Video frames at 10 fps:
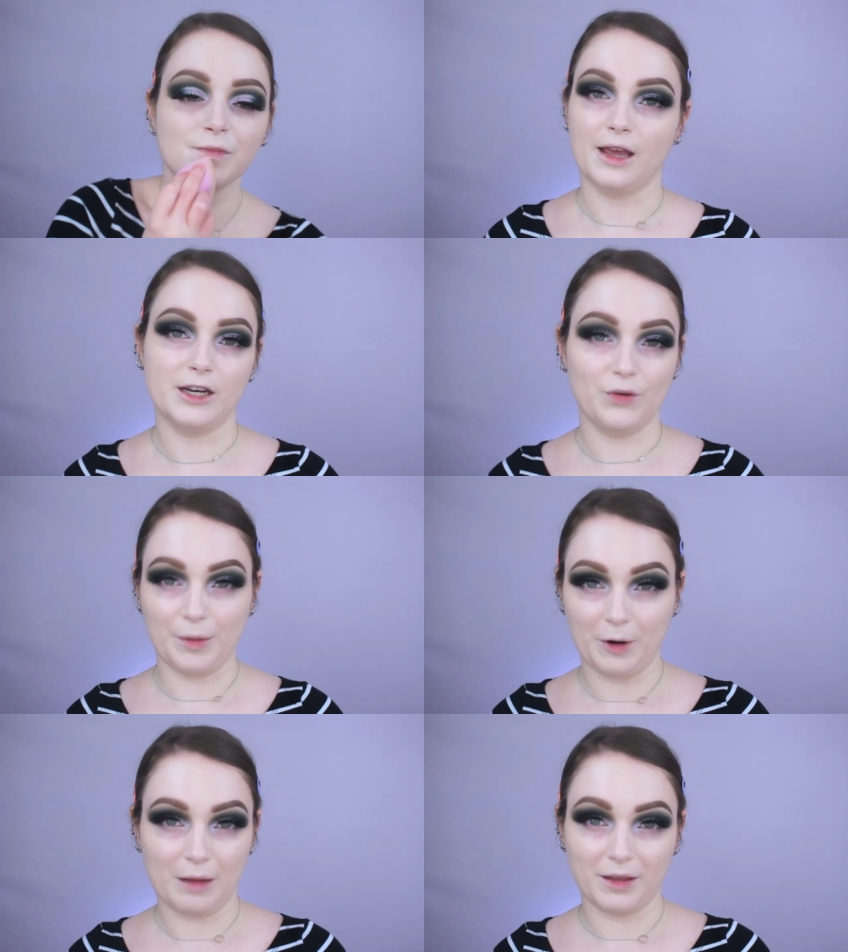And you would
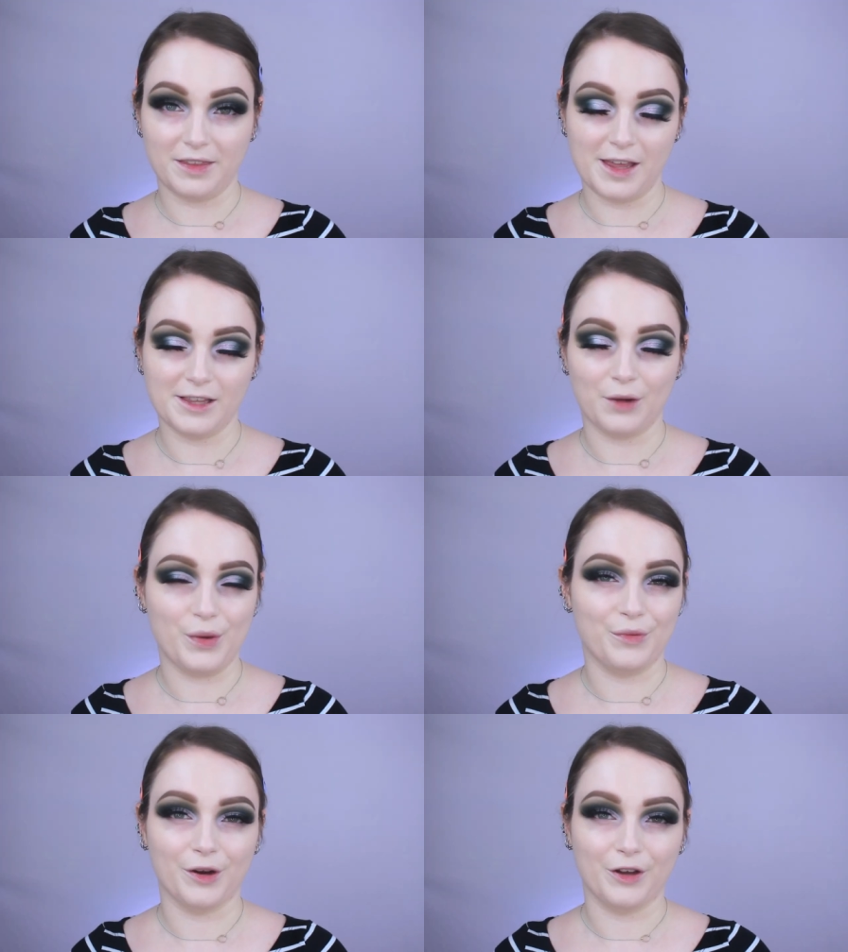probably think that
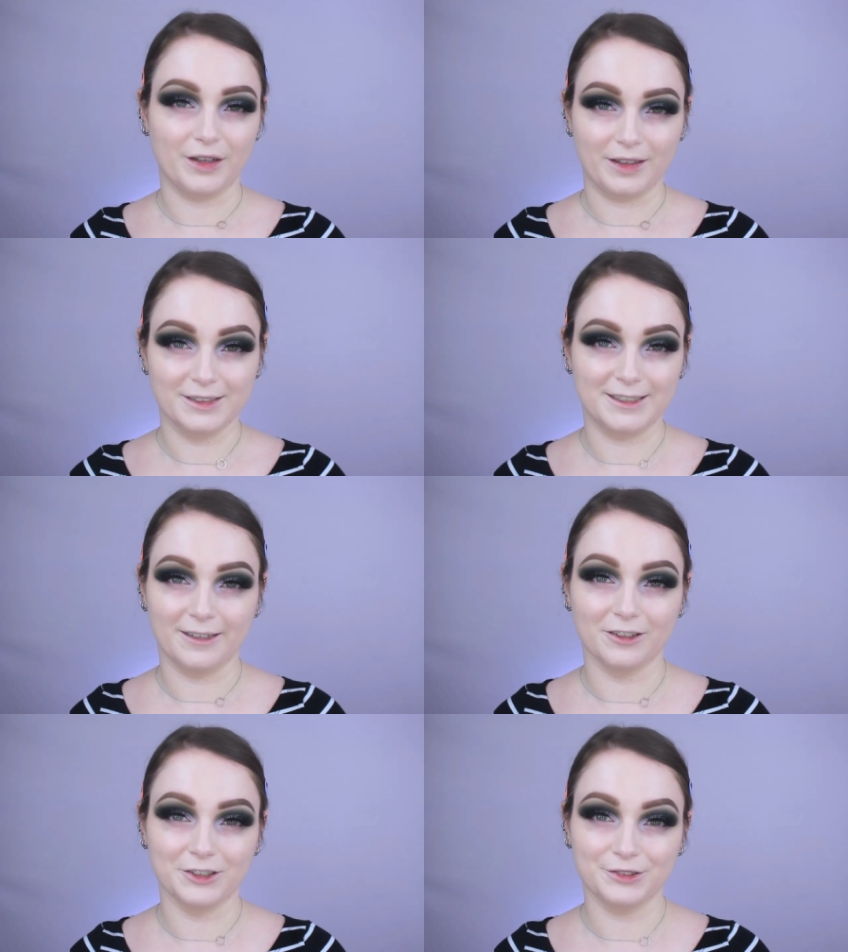we were going to
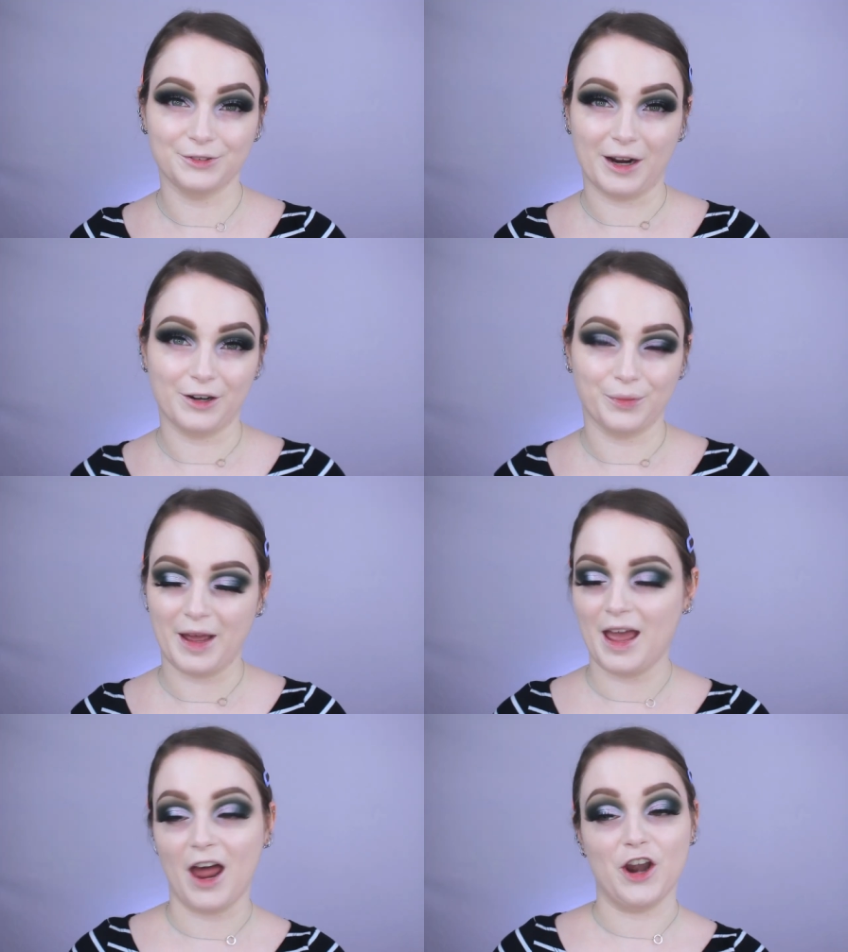conceal those right
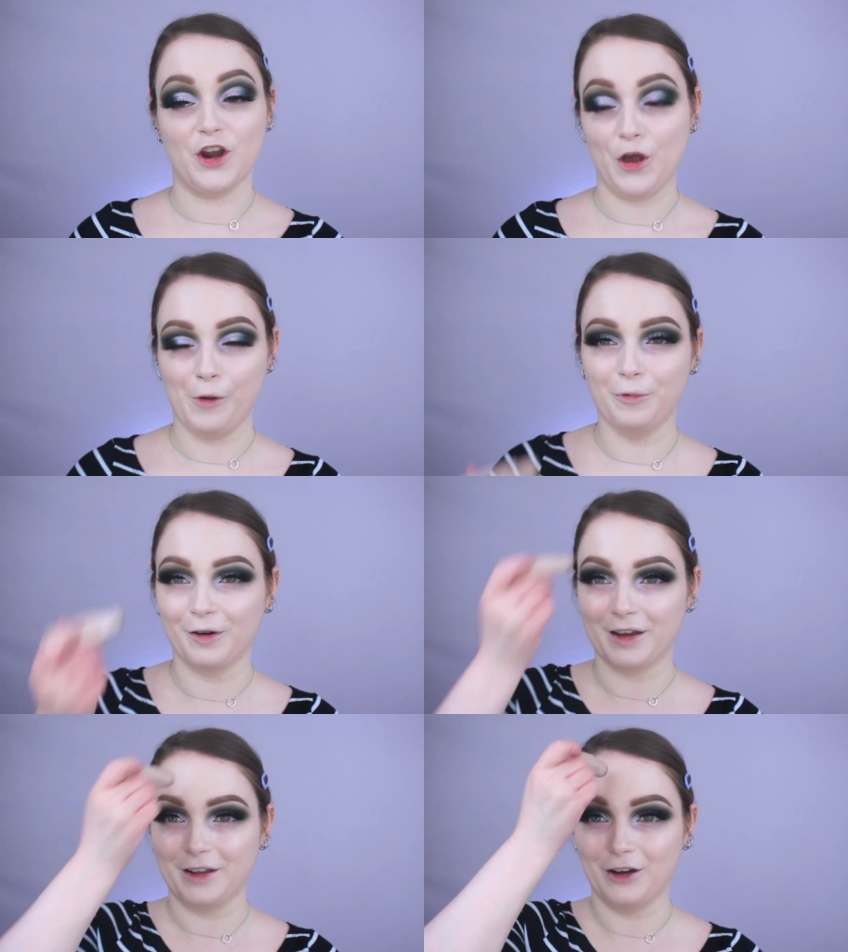away, and nope, we're
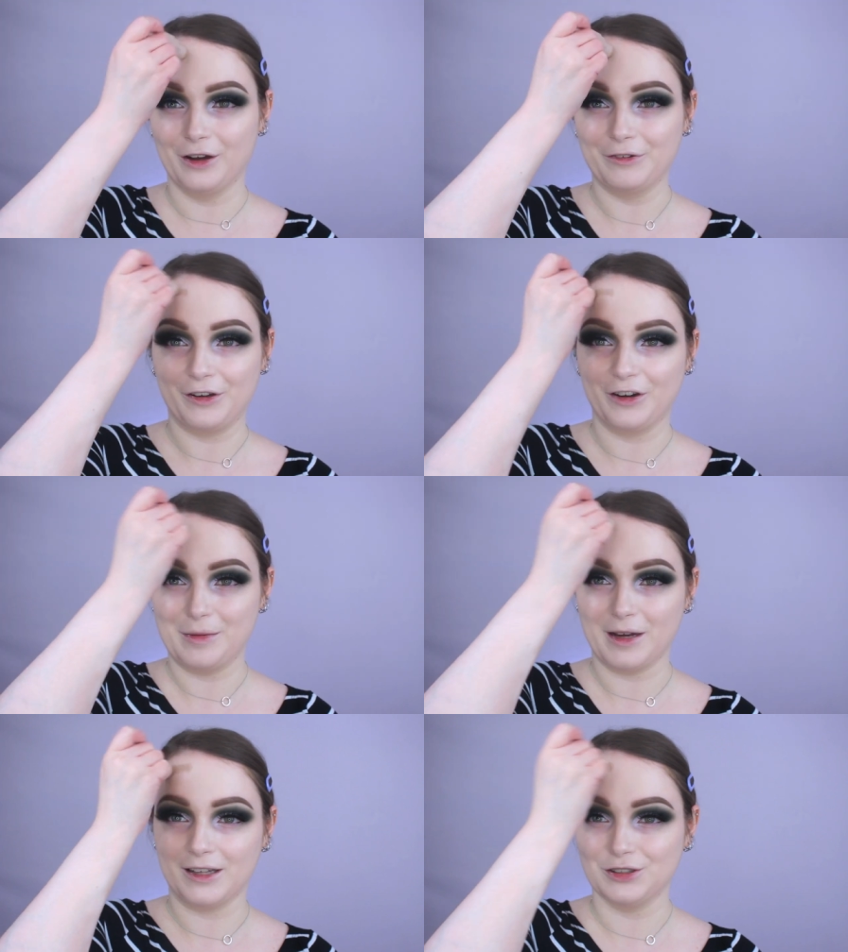going to go in with cream
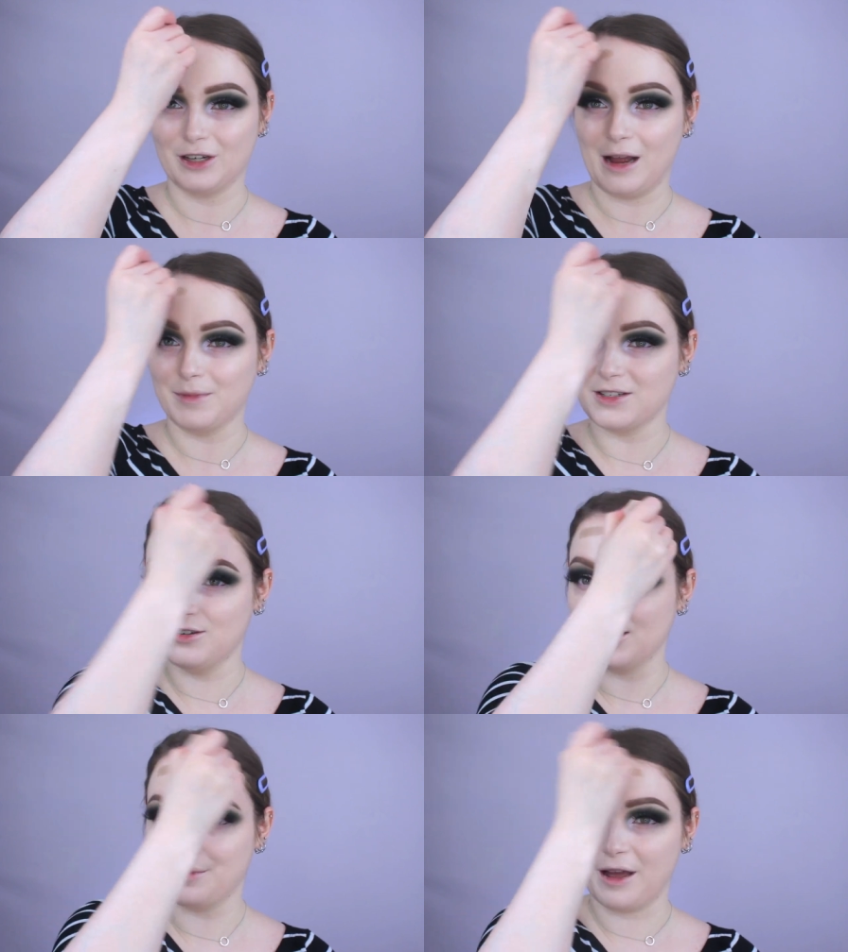contour. I'm just
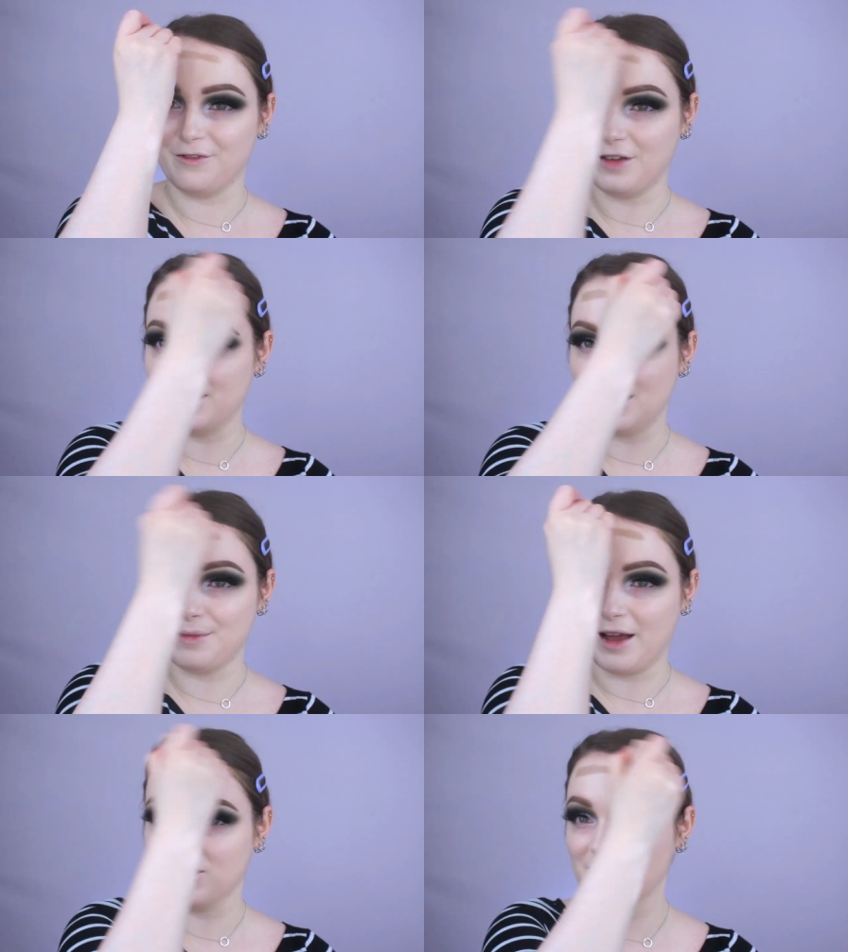using my Fenty
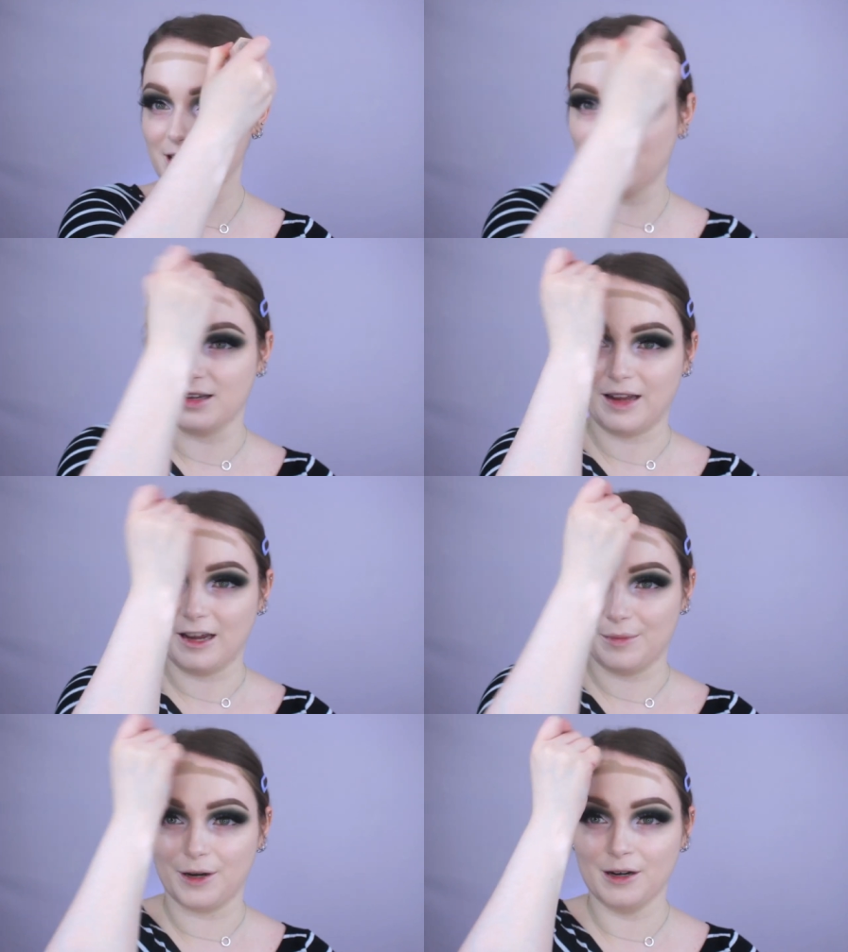Matchstick in
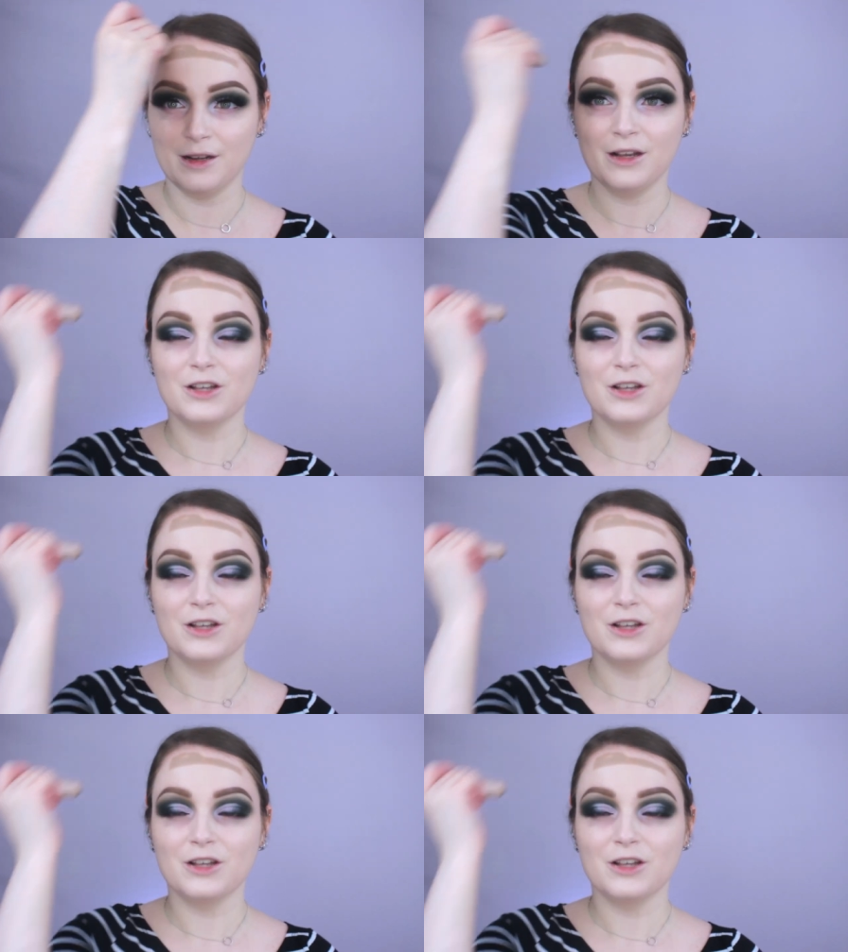Amber.